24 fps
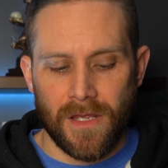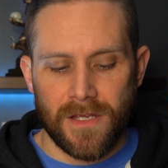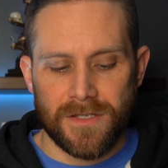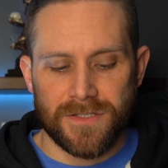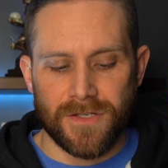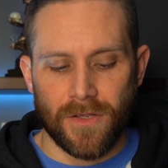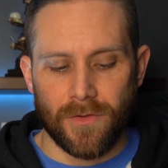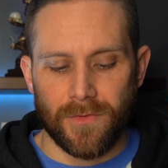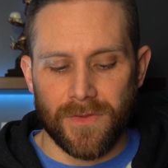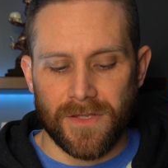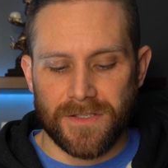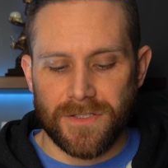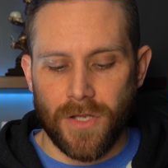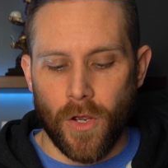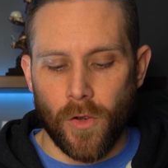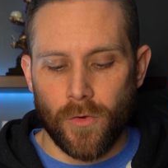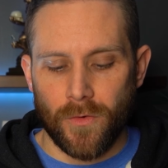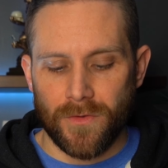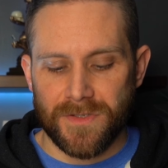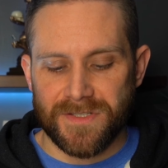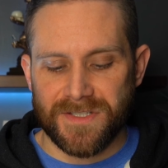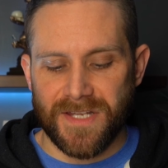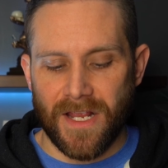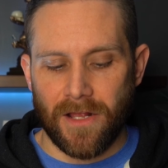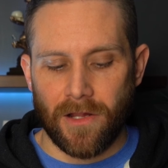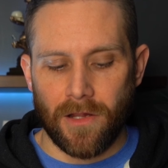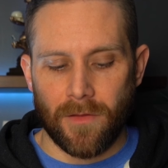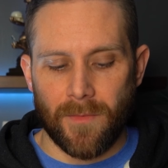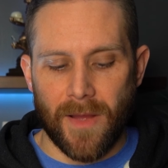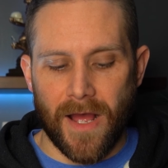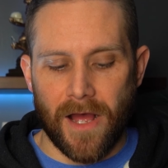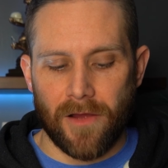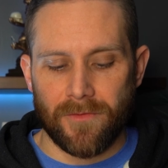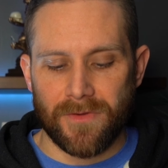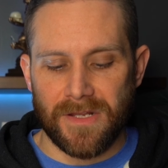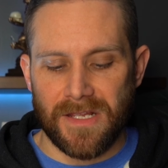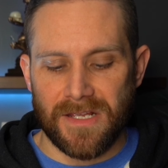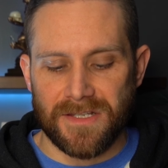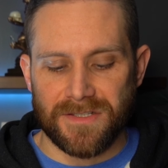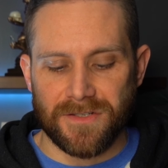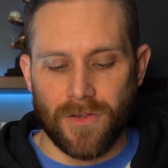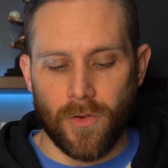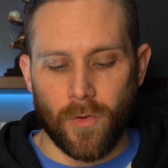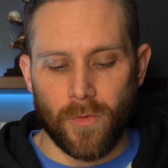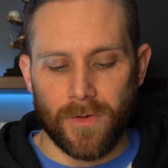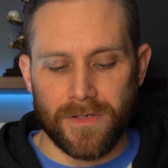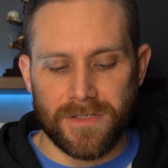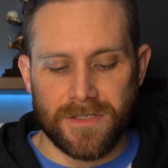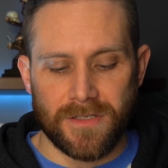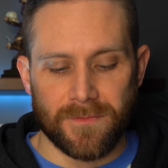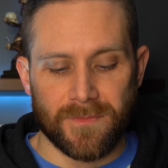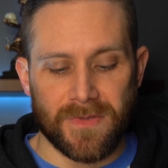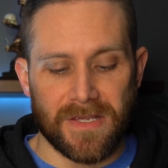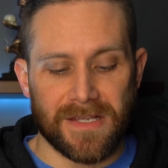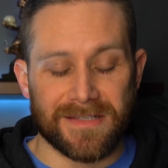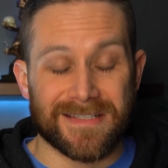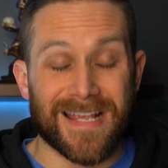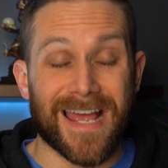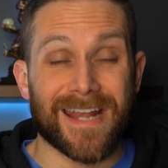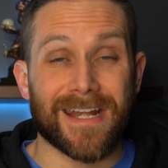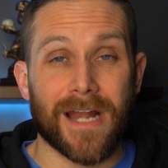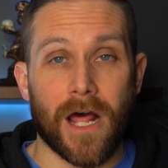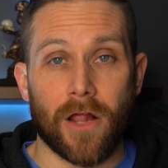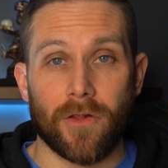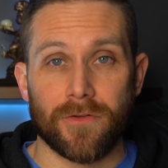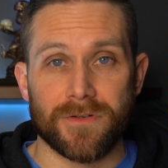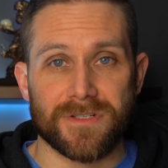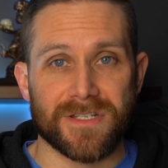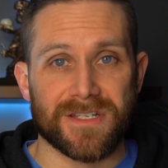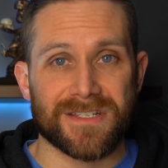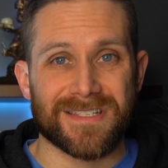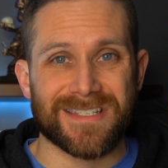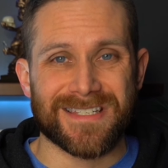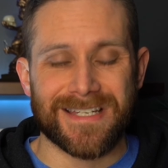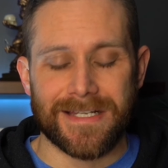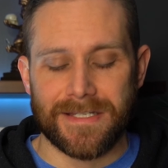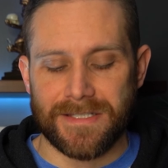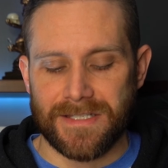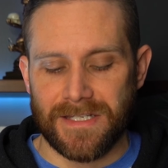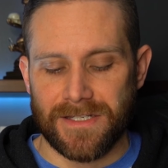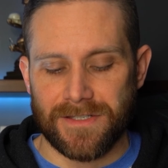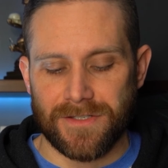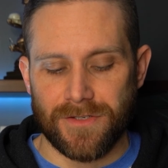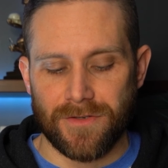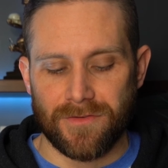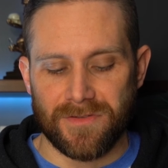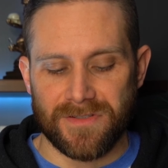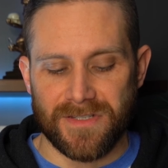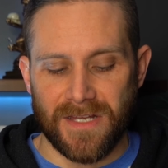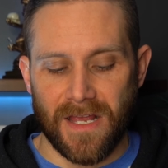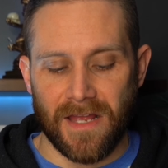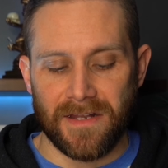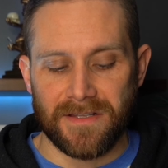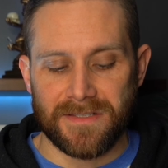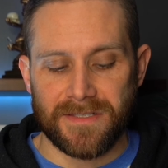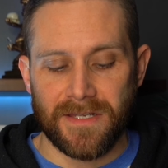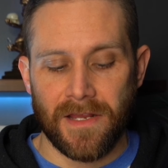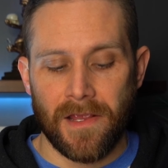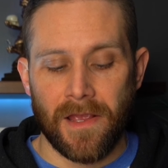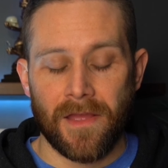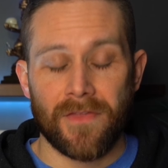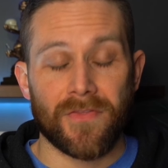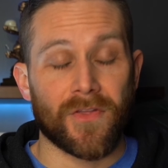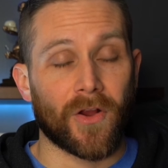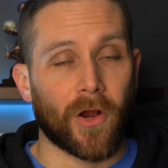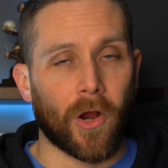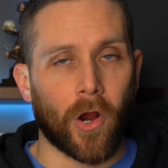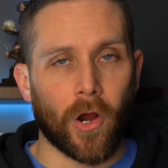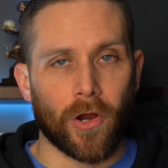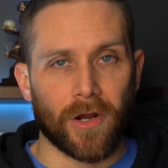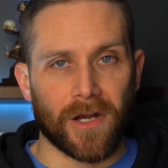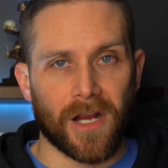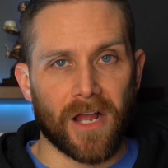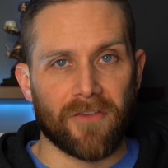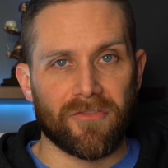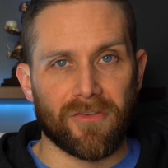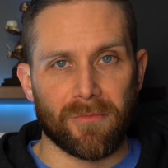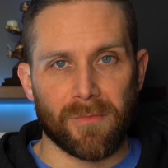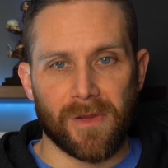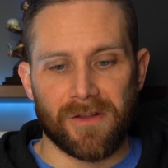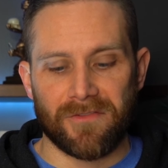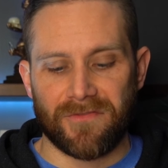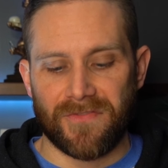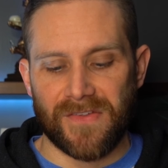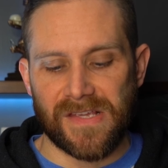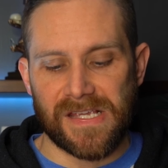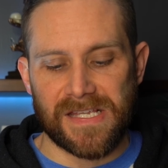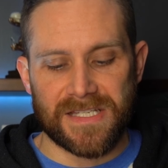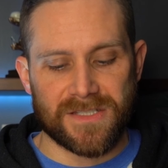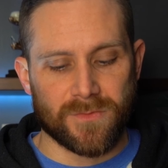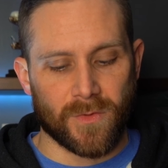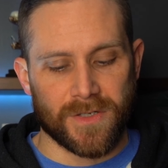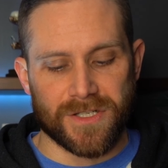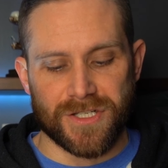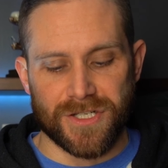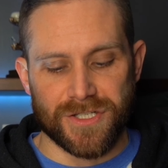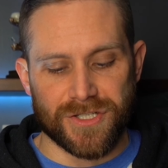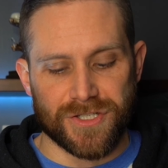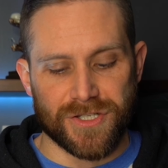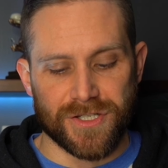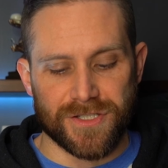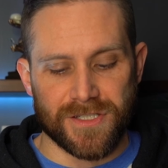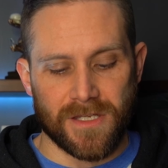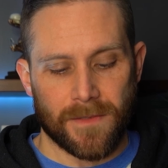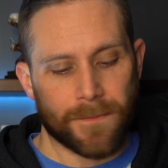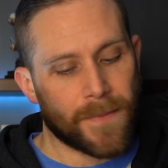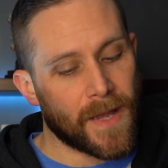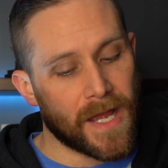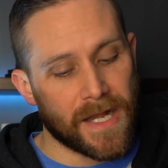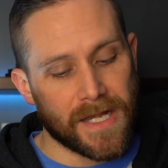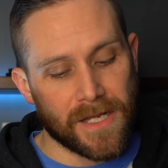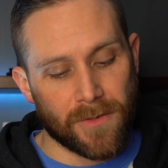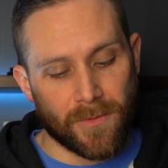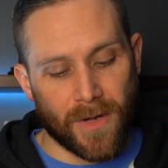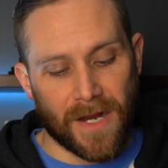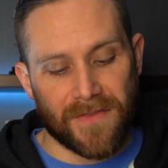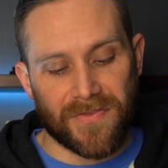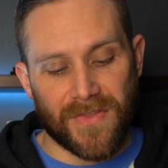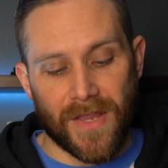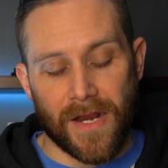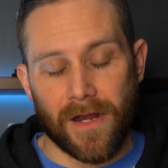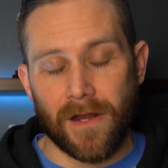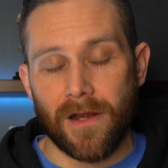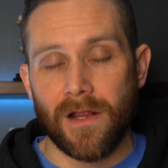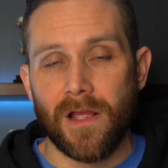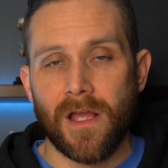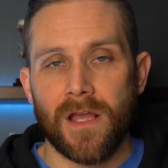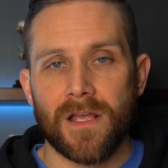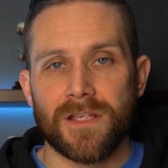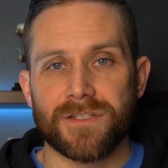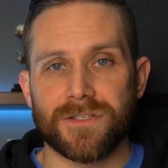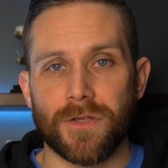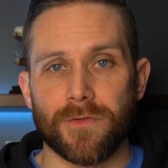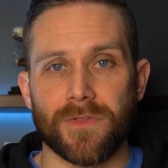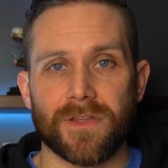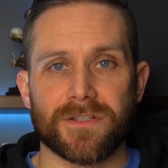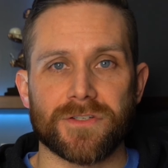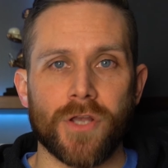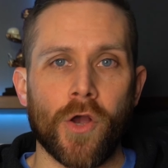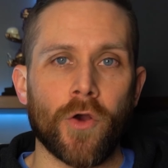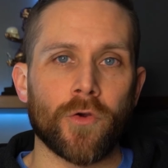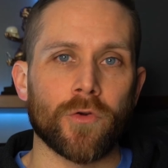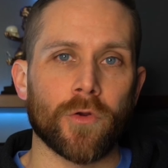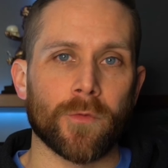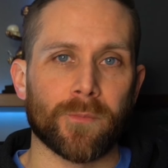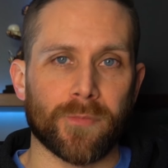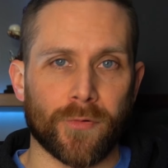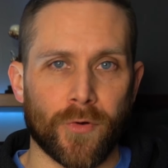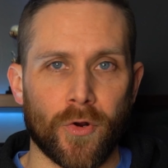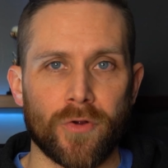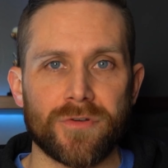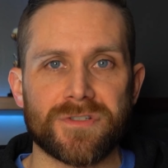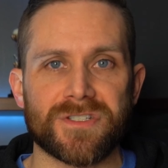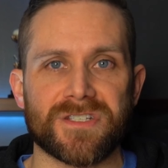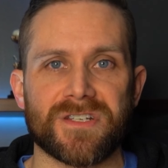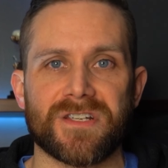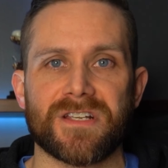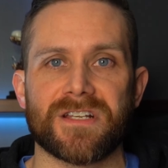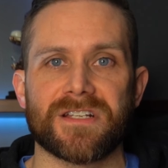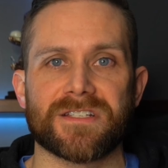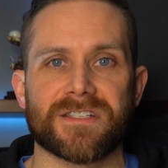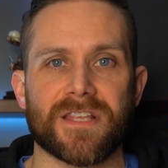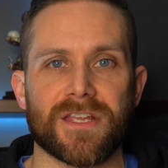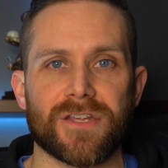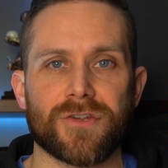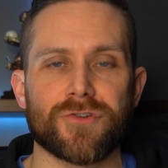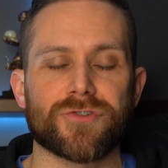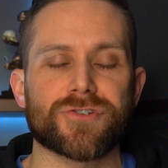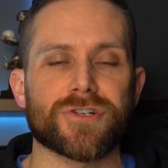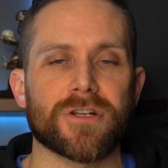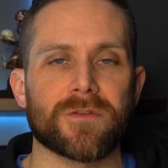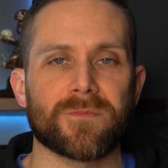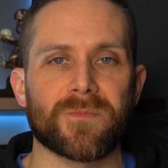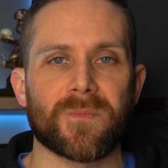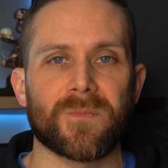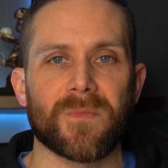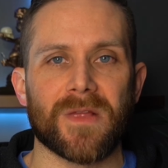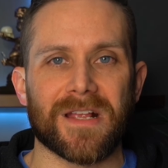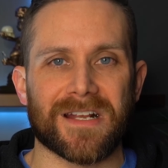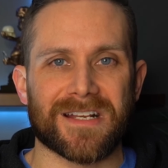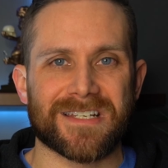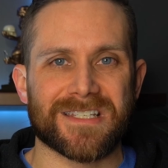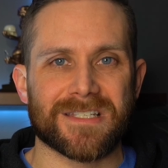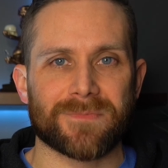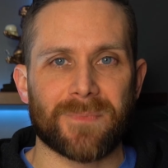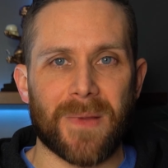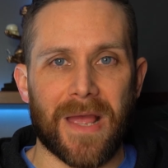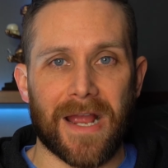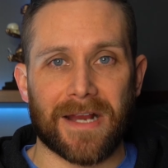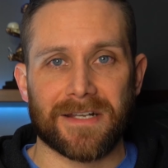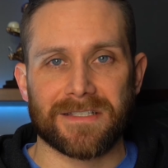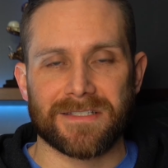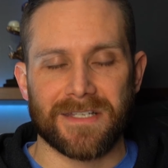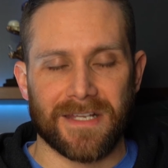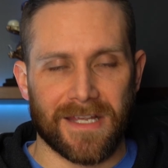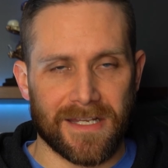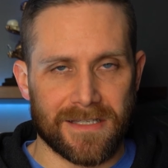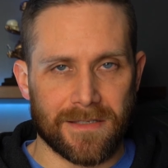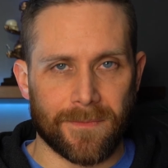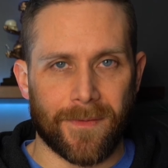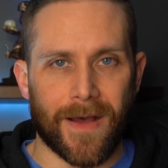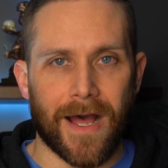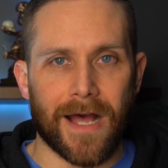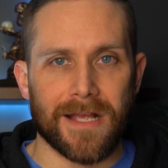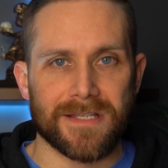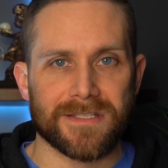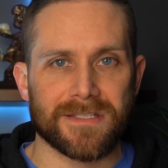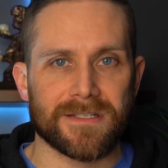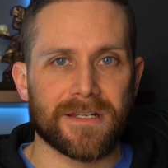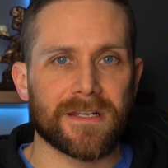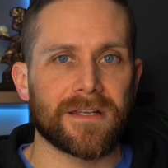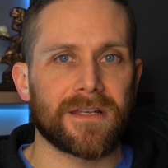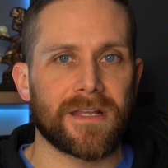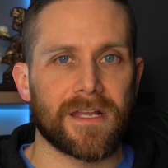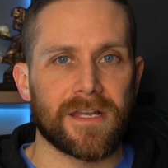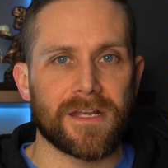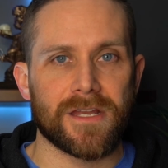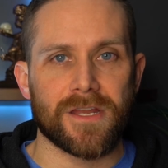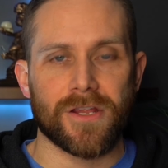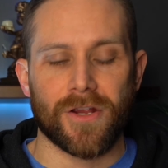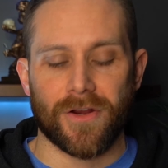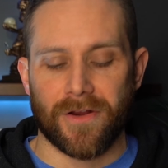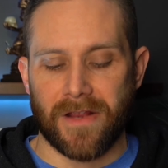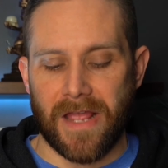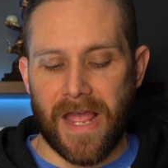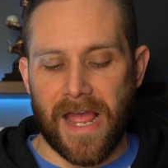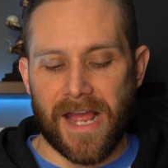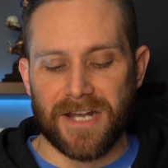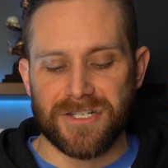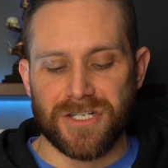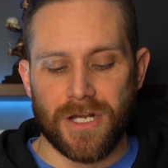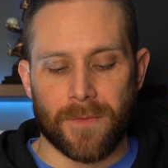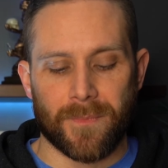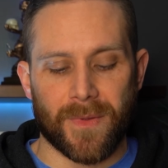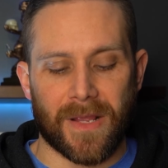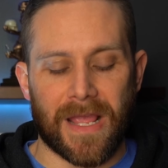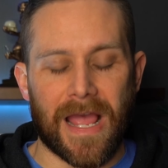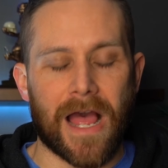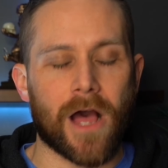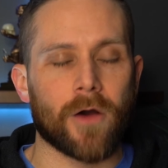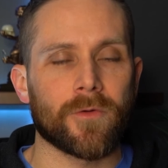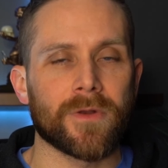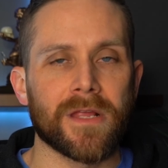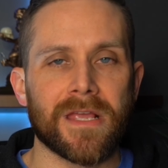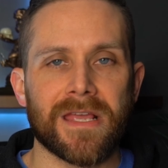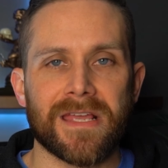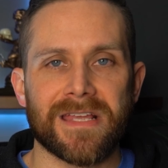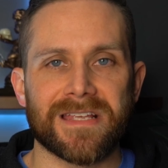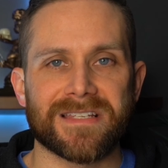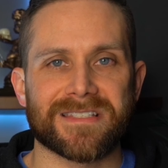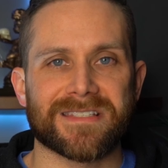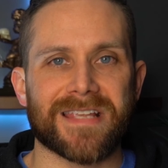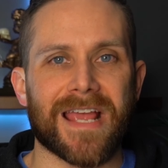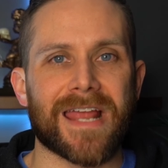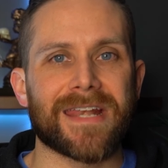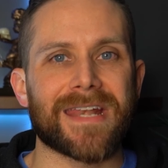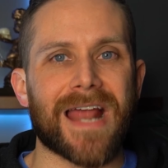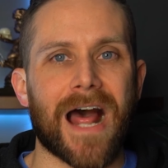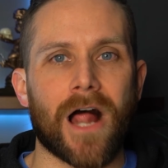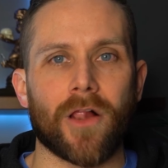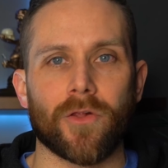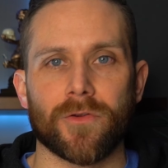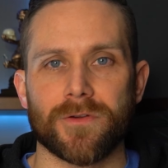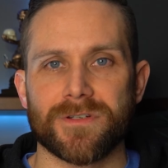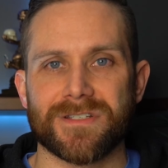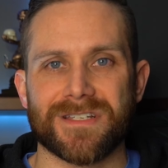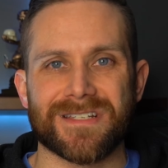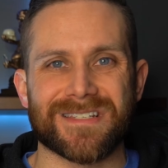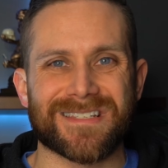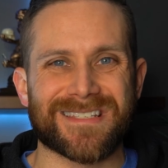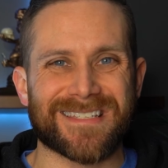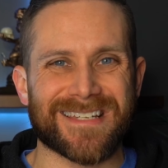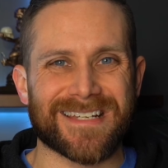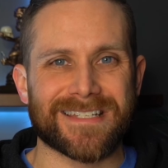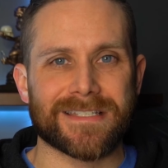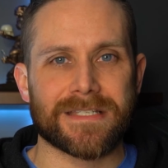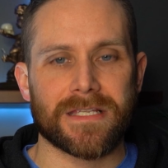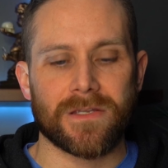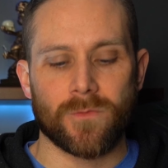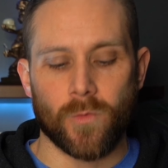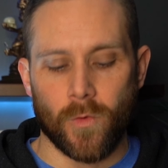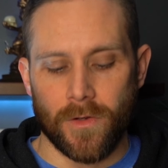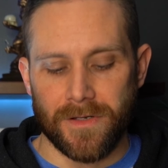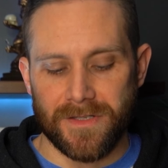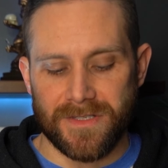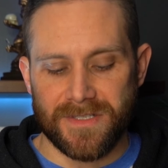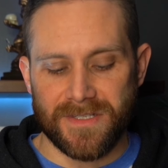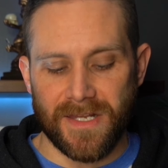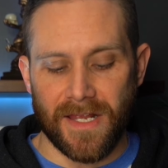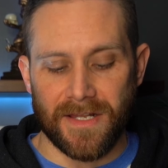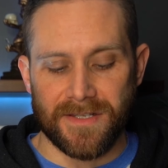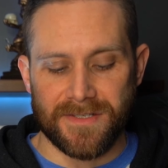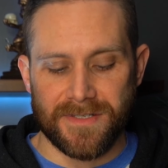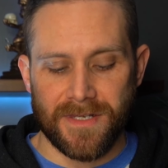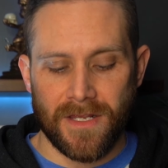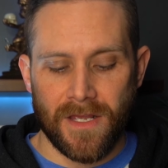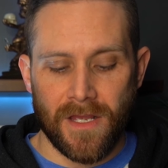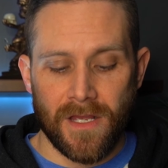So the total sale amount is going to be $10.62. There are government fees, which is just a penny right there. So the total proceeds that you should expect to get deposited into your Cash App account is $10.61.